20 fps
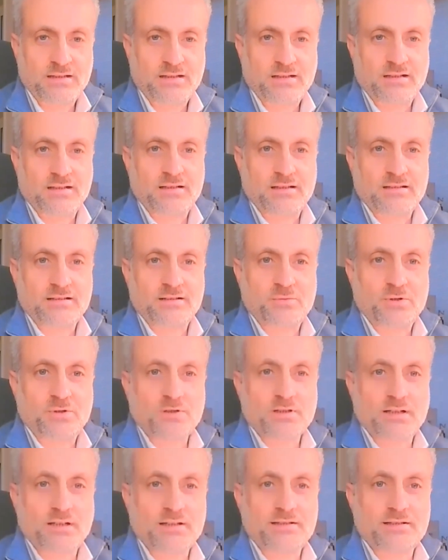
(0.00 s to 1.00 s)
They
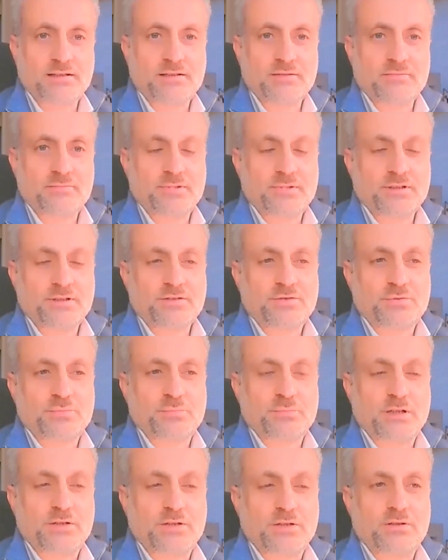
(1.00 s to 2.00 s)
won't let them because no
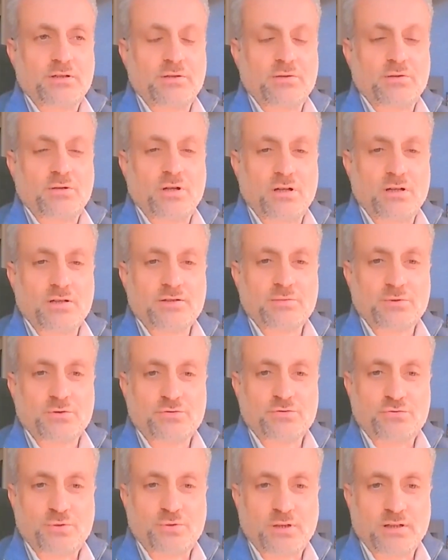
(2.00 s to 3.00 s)
matter how hard they will
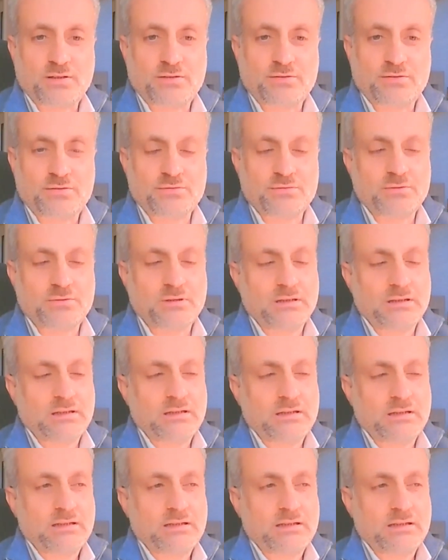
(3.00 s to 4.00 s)
try to
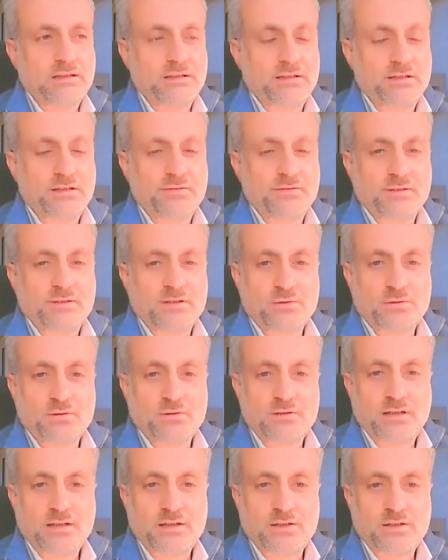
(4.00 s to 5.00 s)
live and
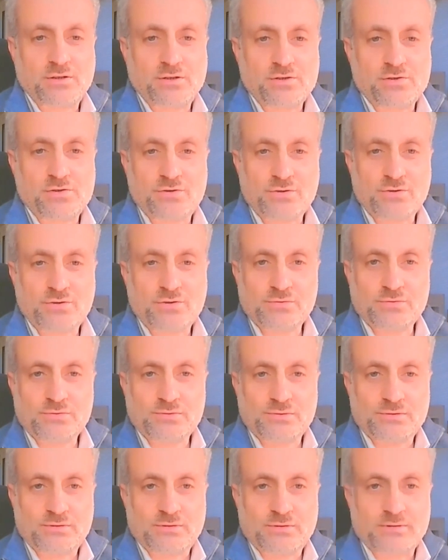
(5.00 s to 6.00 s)
look like
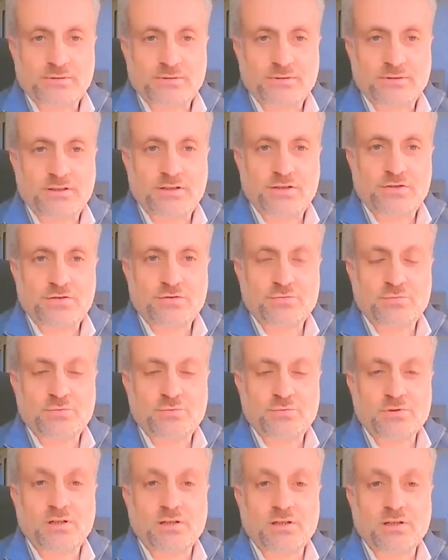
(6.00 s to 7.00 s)
non-Jews, the nations will
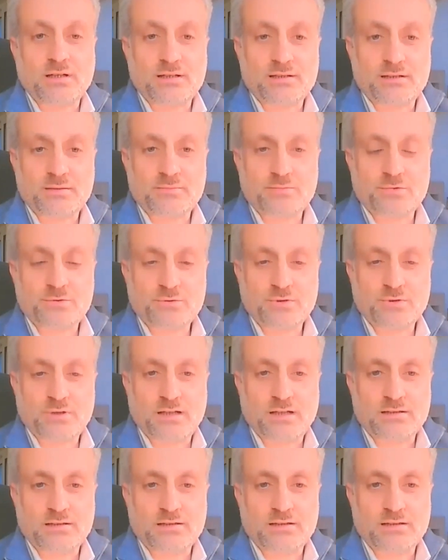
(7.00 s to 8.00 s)
not let them do
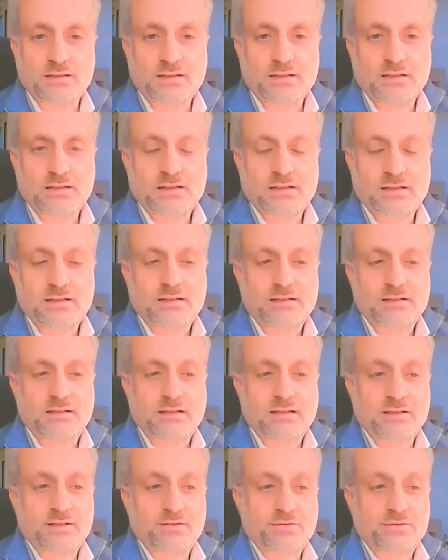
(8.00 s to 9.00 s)
that. And
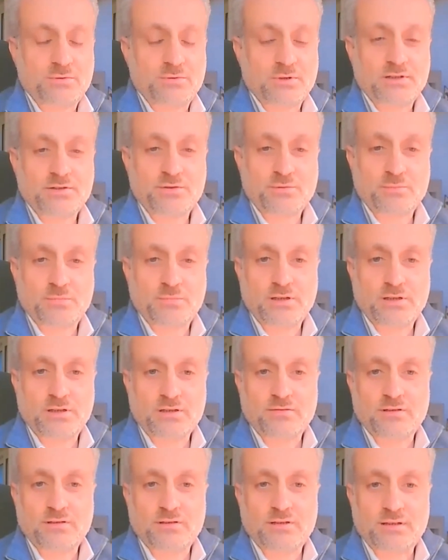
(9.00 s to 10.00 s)
that is really the meaning
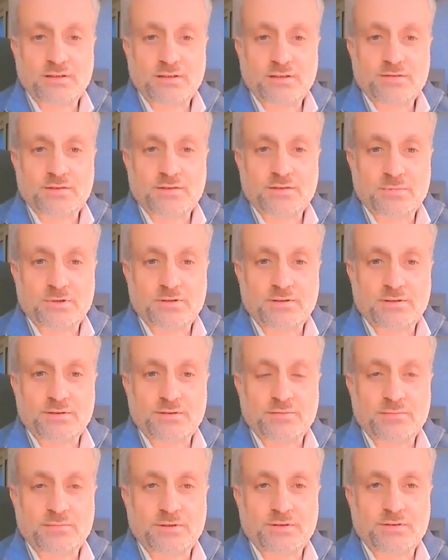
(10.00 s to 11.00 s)
of
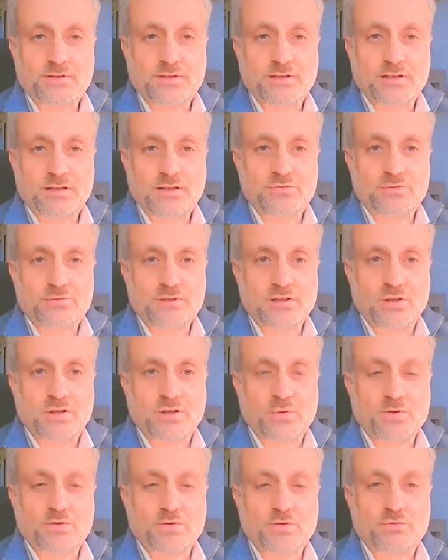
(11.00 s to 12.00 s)
anti-Semitism, this hatred that
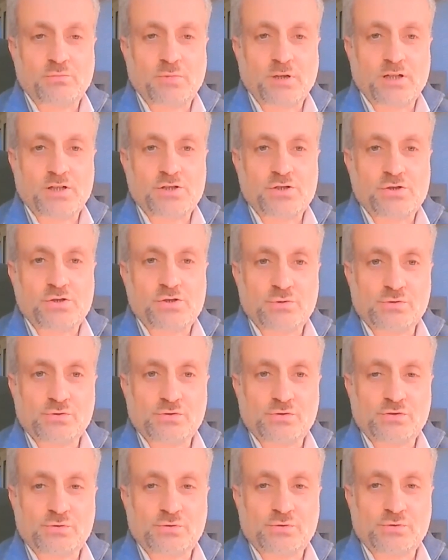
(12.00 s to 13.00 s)
always reminds
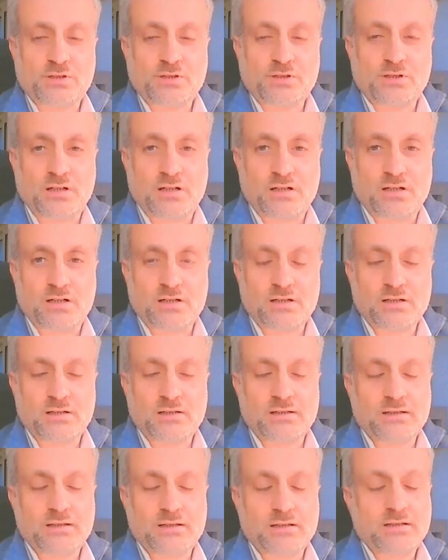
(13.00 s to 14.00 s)
Jews who they are,